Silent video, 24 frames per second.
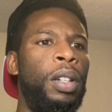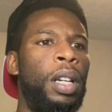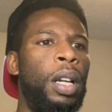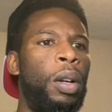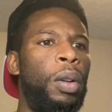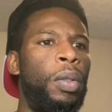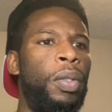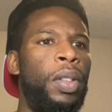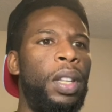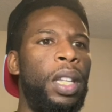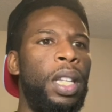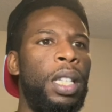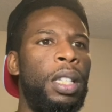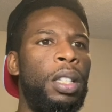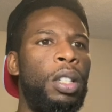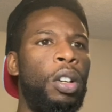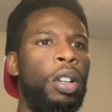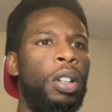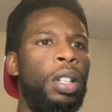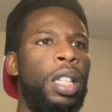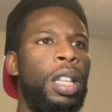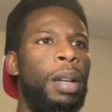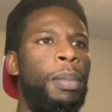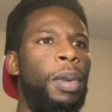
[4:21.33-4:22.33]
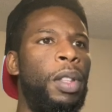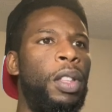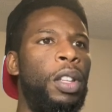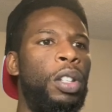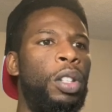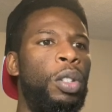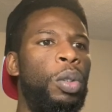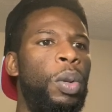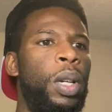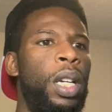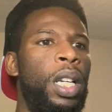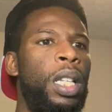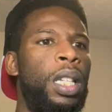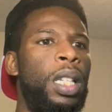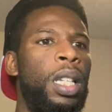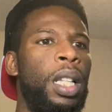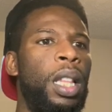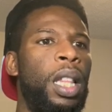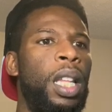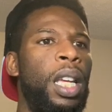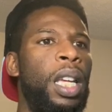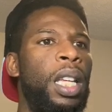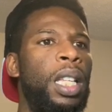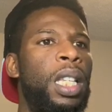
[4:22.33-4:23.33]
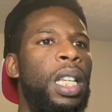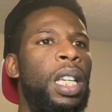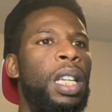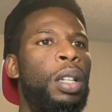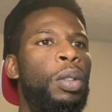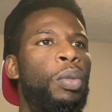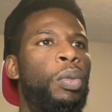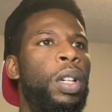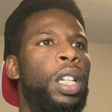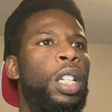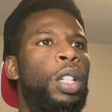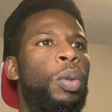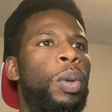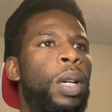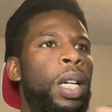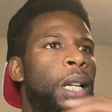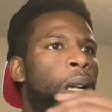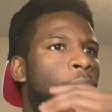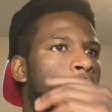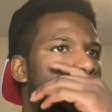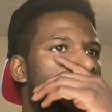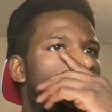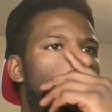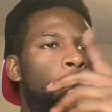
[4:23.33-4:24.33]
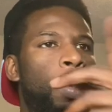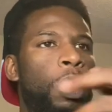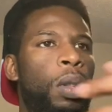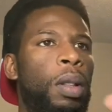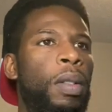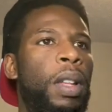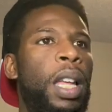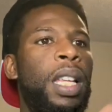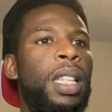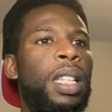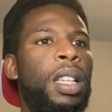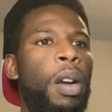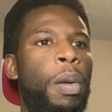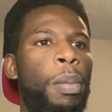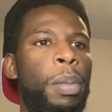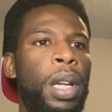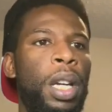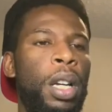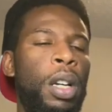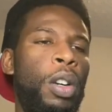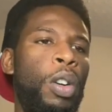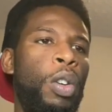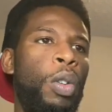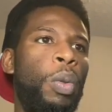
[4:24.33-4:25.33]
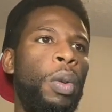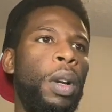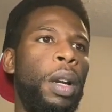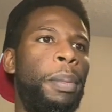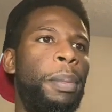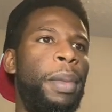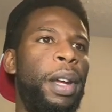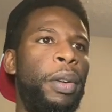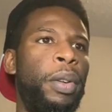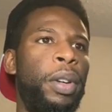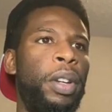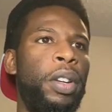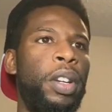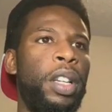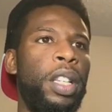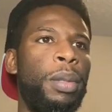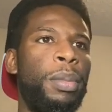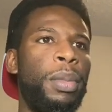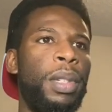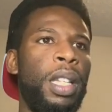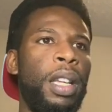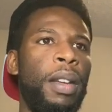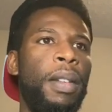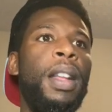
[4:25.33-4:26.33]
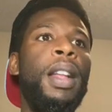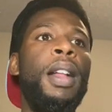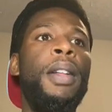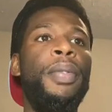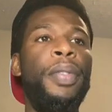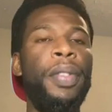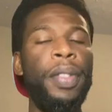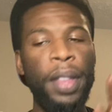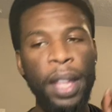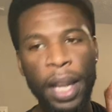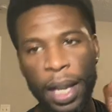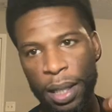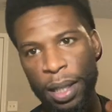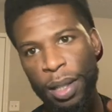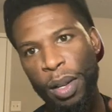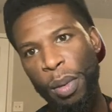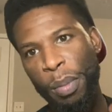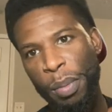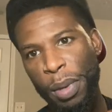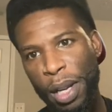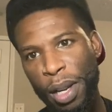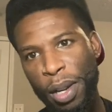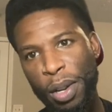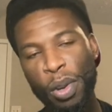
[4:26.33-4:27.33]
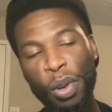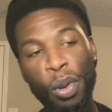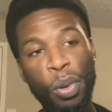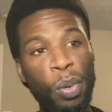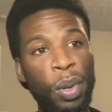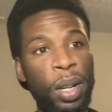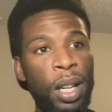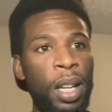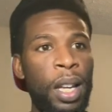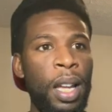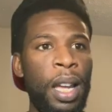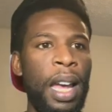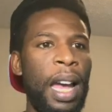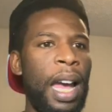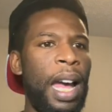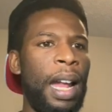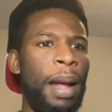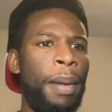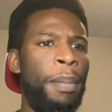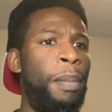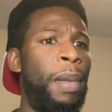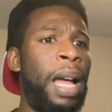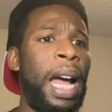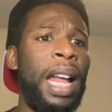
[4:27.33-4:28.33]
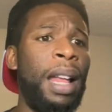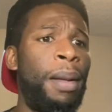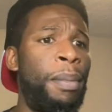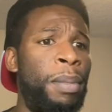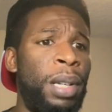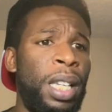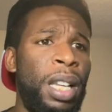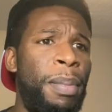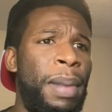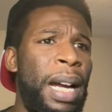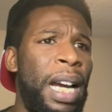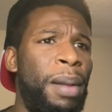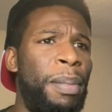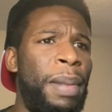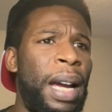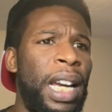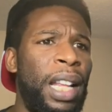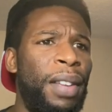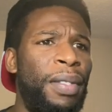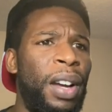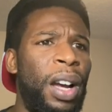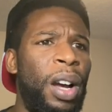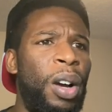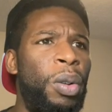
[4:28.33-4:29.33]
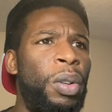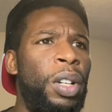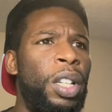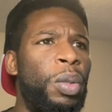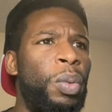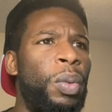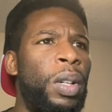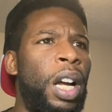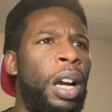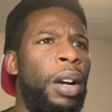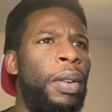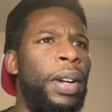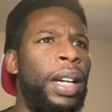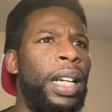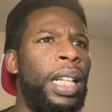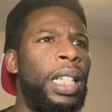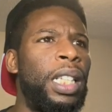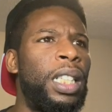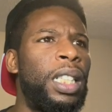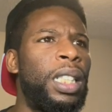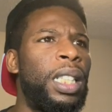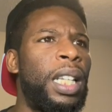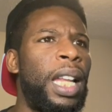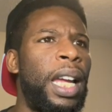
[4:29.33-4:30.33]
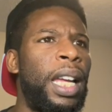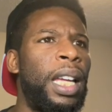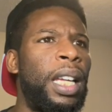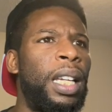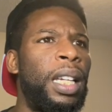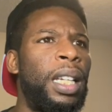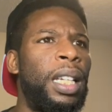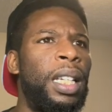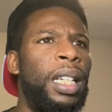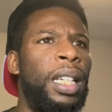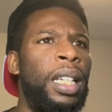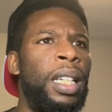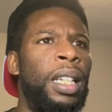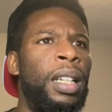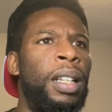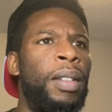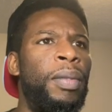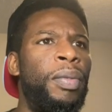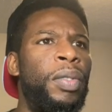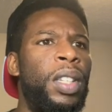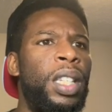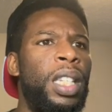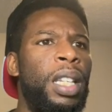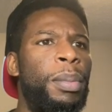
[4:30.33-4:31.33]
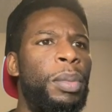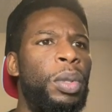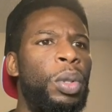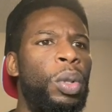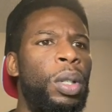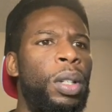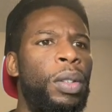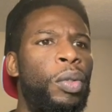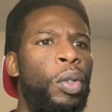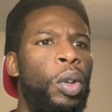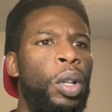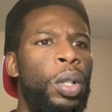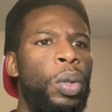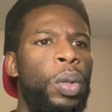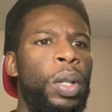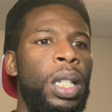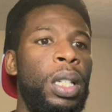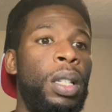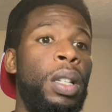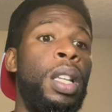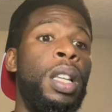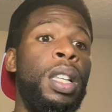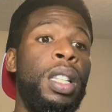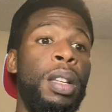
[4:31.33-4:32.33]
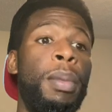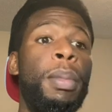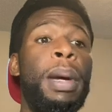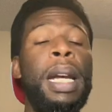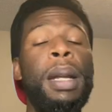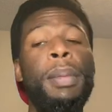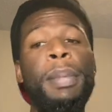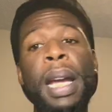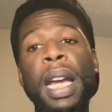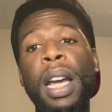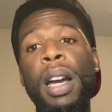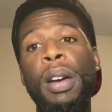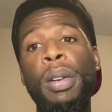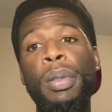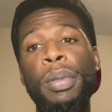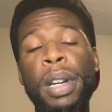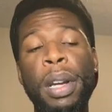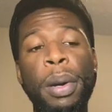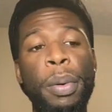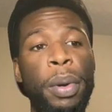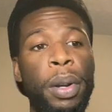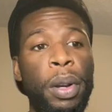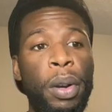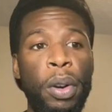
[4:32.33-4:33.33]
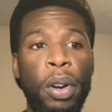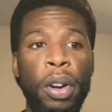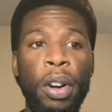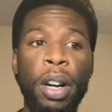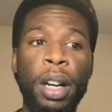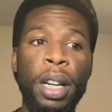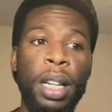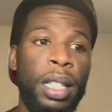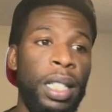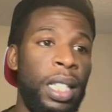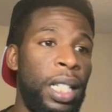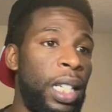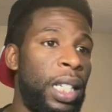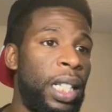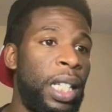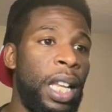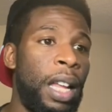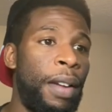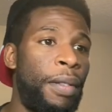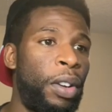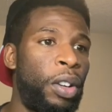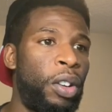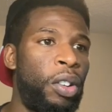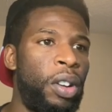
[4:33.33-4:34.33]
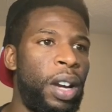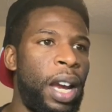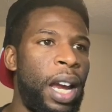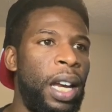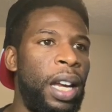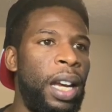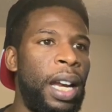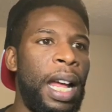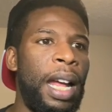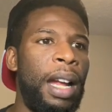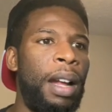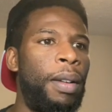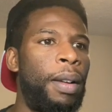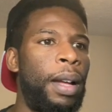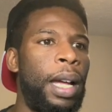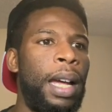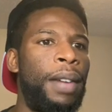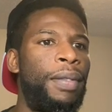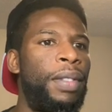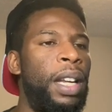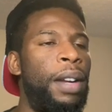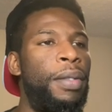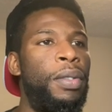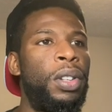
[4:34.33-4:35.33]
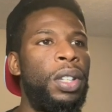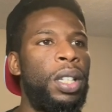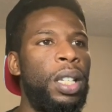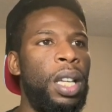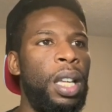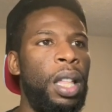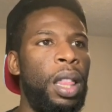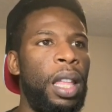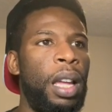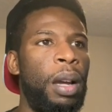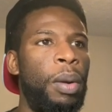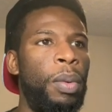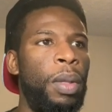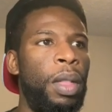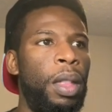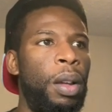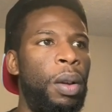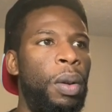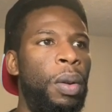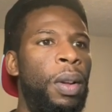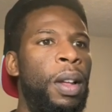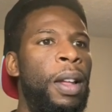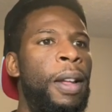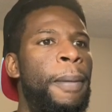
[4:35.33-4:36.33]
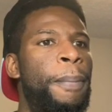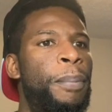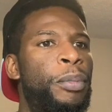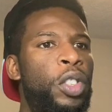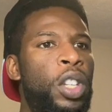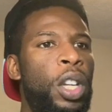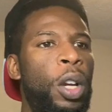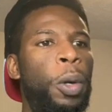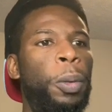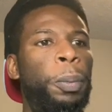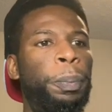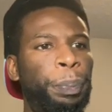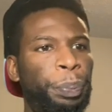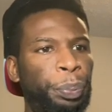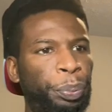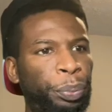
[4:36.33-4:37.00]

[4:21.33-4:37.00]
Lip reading: know, these are some of the tweets and things he retweeted. Oh, that's gonna be a cool one. Merry Christmas. That's gonna be a cool one. Somebody might even own this one already. Looks like December 24th. Somebody might own that one, or he just never created it. I've never seen that one though. So